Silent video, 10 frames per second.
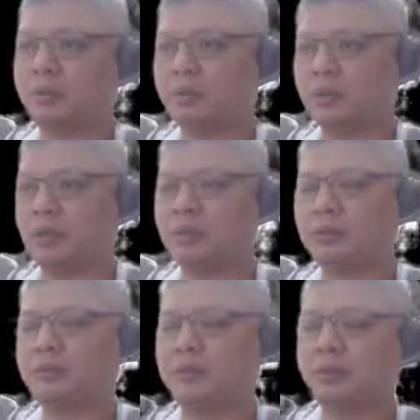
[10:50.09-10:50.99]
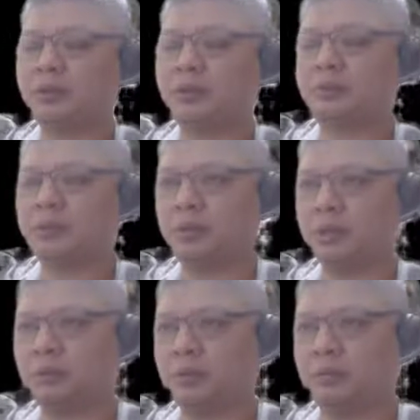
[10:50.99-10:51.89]
red's formation will
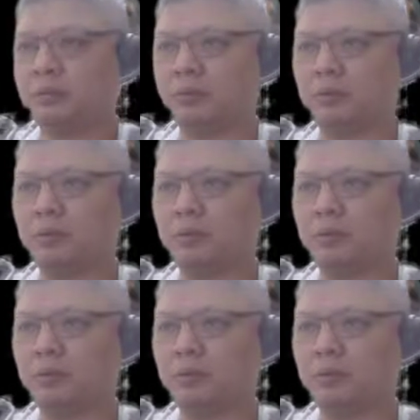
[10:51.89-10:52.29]
now be